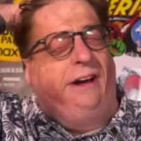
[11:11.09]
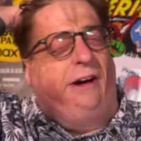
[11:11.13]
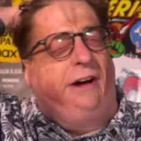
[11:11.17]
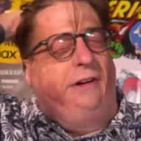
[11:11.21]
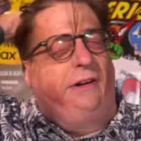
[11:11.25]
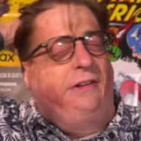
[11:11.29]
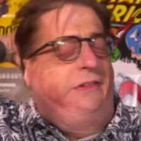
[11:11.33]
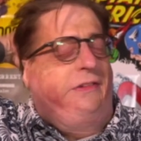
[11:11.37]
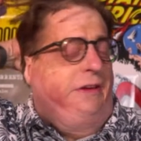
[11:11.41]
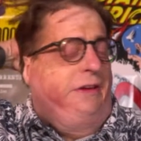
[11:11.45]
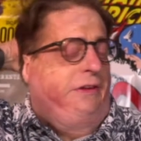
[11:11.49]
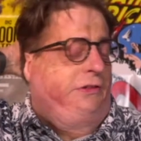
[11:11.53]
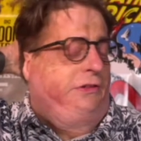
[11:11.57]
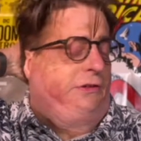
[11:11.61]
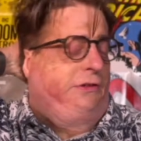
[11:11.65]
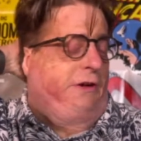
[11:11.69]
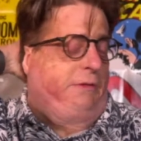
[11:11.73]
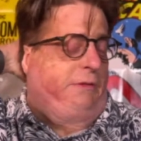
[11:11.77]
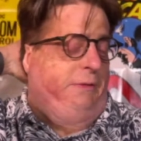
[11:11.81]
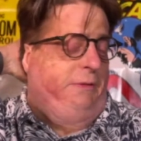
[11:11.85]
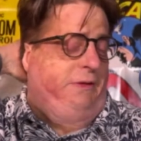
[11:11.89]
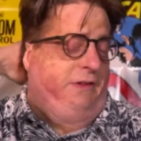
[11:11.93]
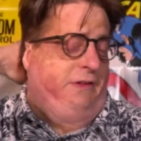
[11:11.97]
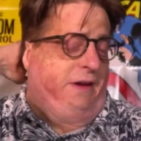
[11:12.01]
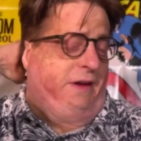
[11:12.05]
It always has
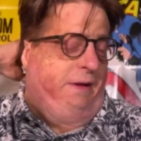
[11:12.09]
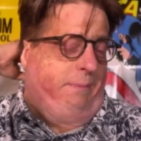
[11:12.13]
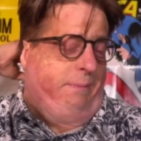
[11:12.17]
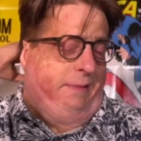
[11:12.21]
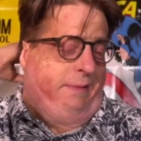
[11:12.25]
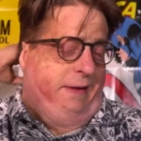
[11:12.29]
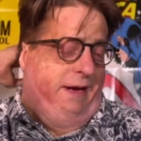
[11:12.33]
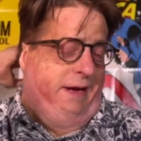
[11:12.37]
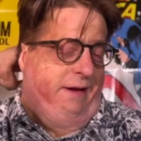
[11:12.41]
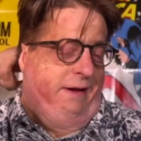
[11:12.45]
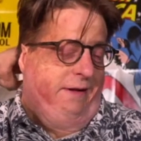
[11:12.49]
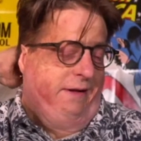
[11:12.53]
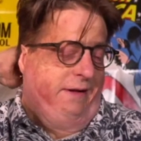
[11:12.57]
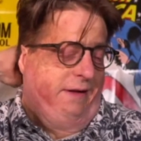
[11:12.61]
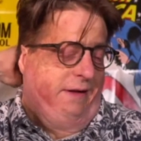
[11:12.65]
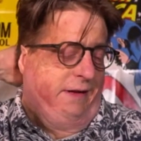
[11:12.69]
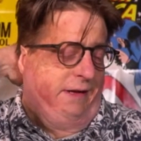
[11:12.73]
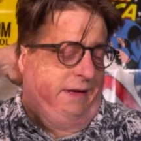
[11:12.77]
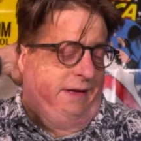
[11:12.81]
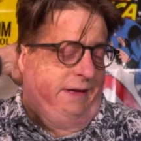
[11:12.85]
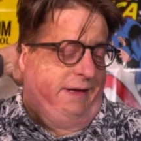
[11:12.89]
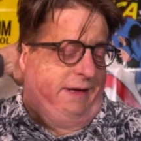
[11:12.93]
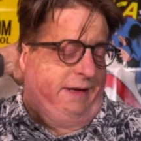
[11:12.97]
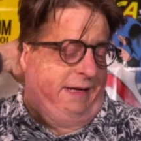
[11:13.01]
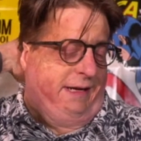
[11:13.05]
struck me as kind of bland.
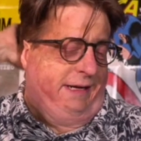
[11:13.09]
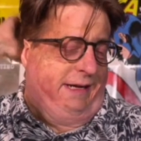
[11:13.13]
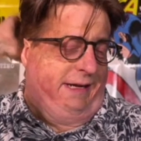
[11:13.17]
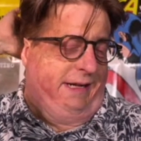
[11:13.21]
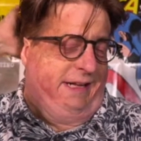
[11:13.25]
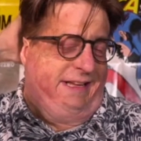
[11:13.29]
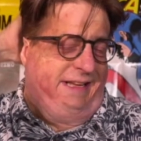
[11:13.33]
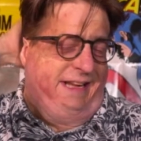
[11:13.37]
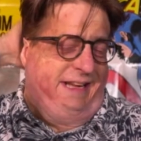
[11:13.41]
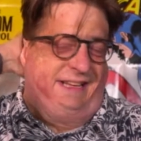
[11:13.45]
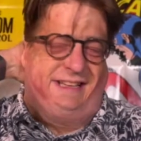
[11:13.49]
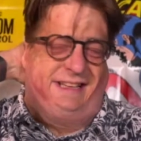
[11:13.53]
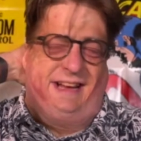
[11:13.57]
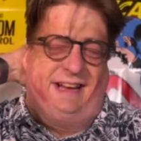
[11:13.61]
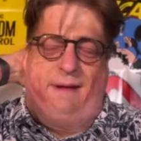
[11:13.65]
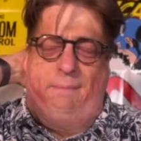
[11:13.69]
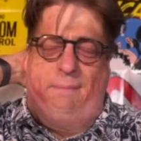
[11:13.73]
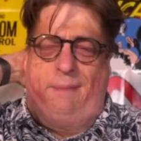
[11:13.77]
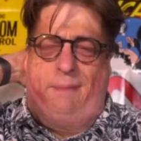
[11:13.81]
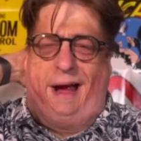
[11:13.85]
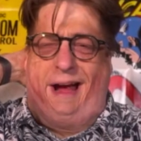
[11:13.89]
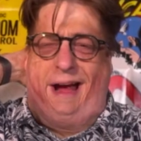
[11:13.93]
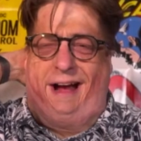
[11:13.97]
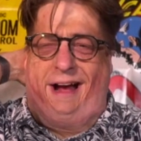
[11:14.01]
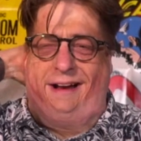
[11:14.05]
It's
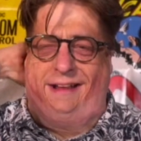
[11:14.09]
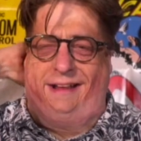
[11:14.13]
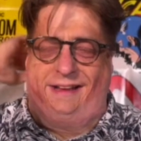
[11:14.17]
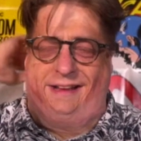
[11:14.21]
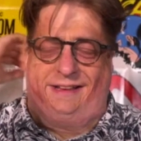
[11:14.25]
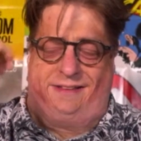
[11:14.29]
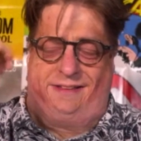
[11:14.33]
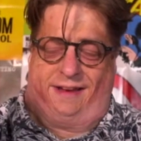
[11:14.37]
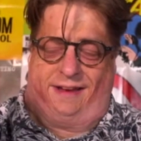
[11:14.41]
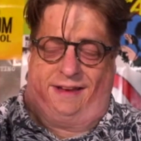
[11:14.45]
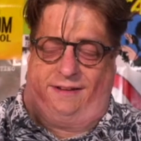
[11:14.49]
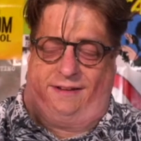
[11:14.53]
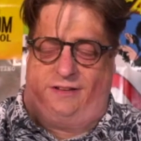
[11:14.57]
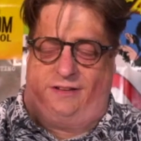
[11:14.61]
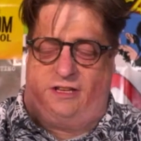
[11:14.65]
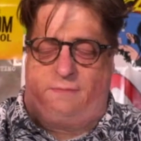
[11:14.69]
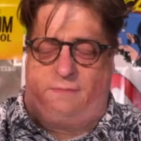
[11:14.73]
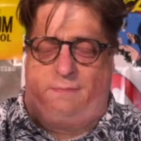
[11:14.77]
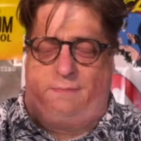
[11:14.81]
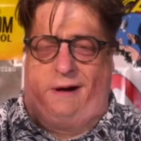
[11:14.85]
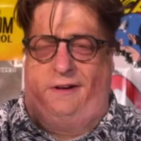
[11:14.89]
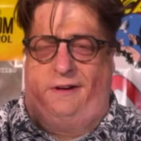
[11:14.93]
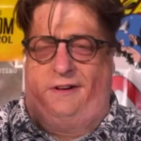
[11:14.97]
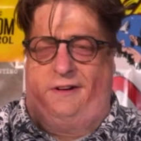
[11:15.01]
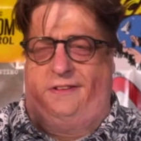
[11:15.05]
not bad. It's like
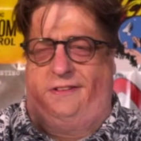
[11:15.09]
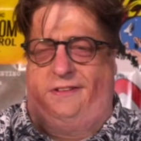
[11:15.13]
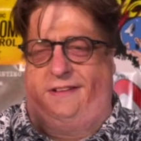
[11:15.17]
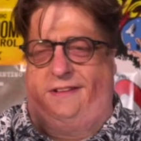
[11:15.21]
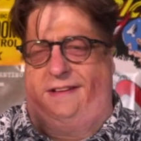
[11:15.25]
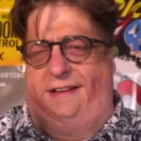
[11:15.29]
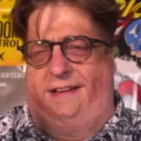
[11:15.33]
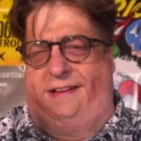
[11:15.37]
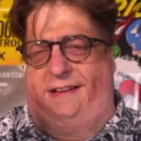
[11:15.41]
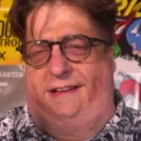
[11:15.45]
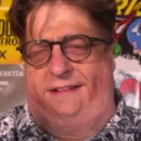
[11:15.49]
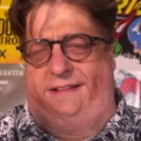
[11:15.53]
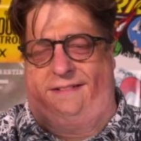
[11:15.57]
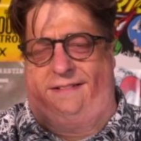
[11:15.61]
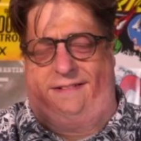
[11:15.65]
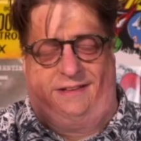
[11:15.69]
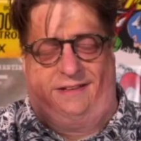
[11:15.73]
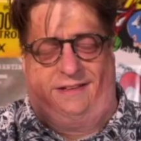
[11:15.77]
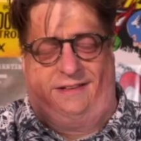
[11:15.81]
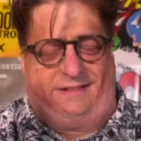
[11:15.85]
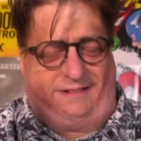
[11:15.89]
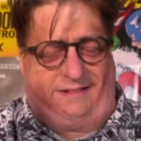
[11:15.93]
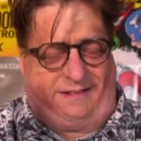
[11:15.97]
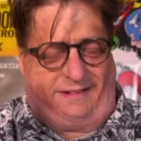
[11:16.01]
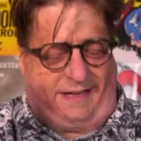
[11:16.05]
sparse and
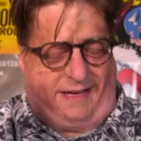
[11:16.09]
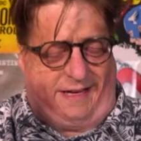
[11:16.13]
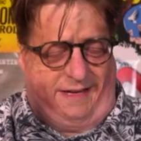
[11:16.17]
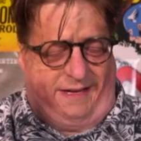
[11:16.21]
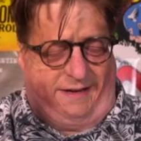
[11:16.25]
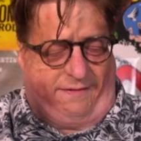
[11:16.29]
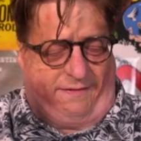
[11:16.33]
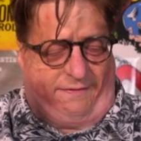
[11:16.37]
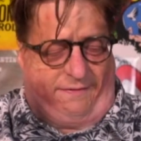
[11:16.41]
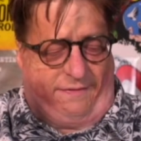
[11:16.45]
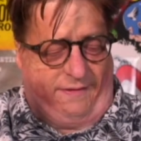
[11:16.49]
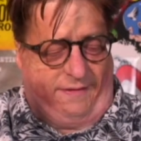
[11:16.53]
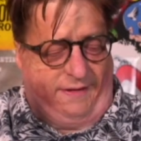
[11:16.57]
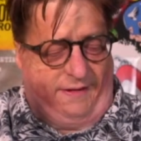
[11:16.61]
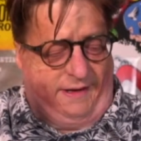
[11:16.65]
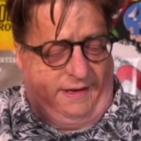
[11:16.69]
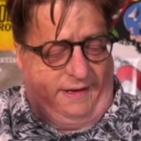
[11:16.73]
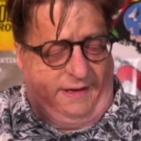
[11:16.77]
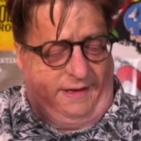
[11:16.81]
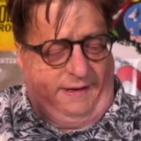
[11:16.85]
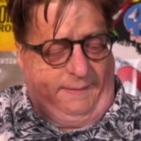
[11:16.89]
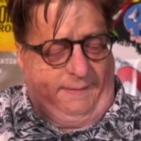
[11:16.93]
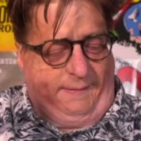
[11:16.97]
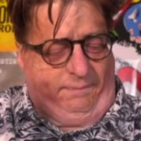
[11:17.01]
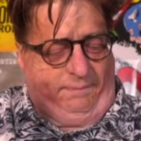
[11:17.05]
just kind of
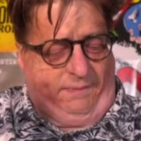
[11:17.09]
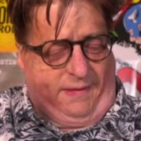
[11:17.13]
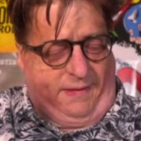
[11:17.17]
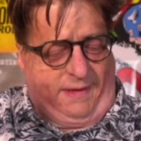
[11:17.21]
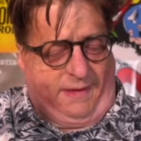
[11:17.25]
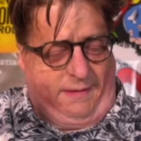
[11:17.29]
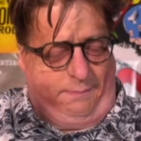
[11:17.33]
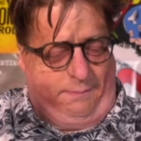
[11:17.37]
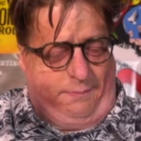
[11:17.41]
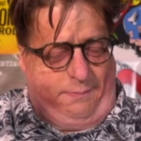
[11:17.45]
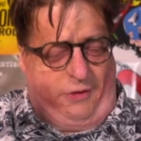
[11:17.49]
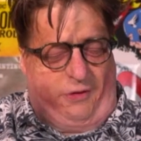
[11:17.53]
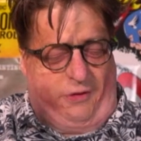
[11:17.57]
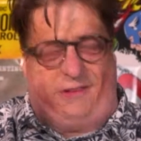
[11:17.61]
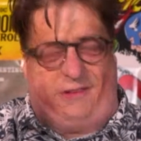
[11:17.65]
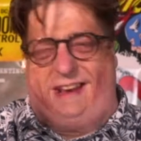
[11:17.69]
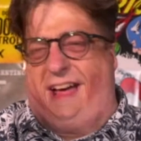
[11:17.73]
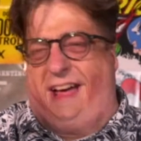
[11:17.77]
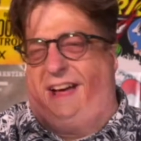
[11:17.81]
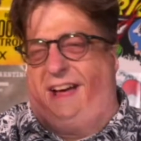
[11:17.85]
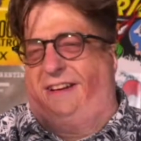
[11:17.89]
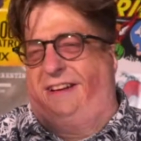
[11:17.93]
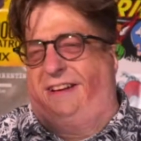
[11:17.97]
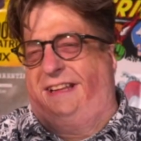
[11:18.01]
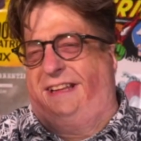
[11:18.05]

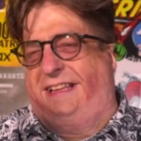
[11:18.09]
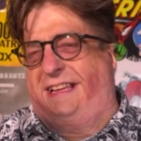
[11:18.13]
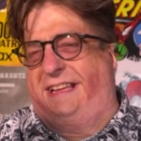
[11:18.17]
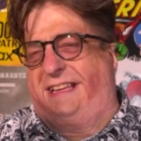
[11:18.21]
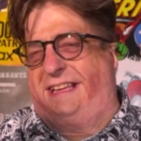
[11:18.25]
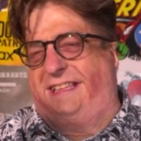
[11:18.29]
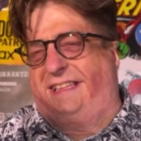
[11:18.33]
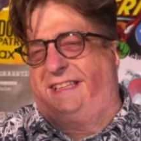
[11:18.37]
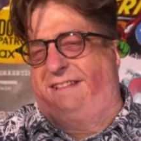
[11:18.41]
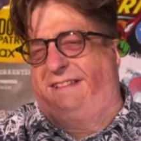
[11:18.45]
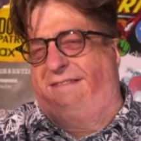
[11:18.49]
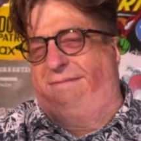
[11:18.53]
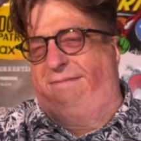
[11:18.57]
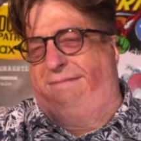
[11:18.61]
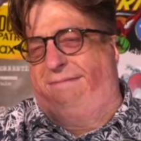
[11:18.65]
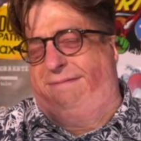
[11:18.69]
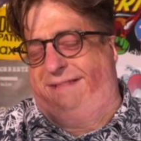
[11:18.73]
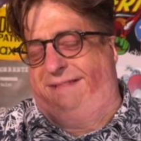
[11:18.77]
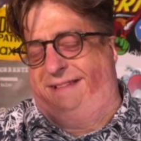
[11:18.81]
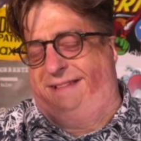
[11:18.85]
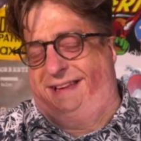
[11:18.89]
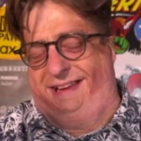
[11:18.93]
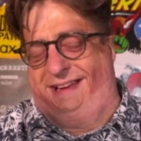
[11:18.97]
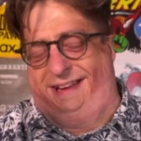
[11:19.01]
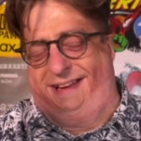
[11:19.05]
personalityless
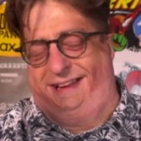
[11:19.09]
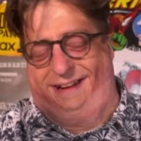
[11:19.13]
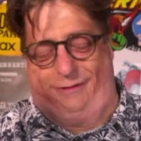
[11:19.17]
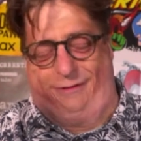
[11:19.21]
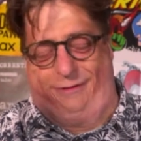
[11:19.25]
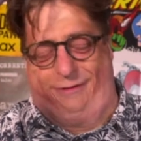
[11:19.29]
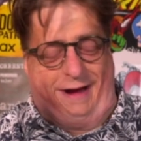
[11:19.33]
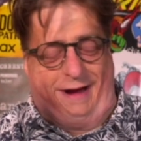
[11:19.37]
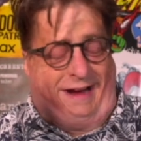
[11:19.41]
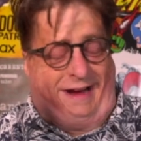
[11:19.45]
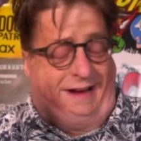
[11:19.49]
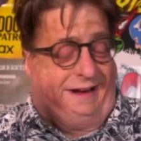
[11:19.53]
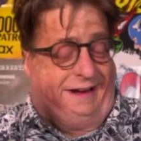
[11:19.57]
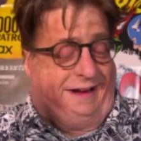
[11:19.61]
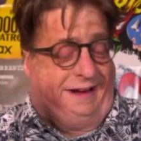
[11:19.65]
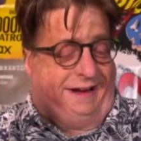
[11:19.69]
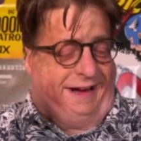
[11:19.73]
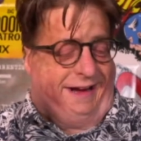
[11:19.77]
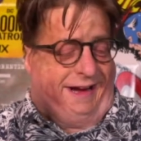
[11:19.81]
in a way.